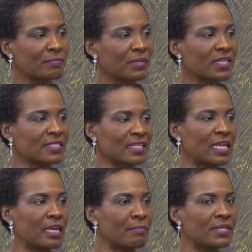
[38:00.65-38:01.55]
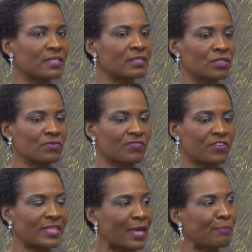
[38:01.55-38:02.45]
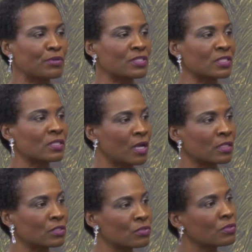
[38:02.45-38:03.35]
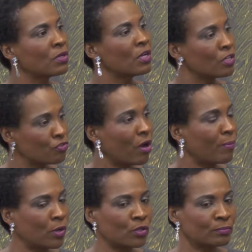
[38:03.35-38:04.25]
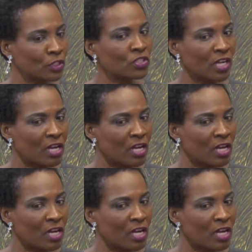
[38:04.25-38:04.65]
Yes. Because the aim is for that person not to drop out, but to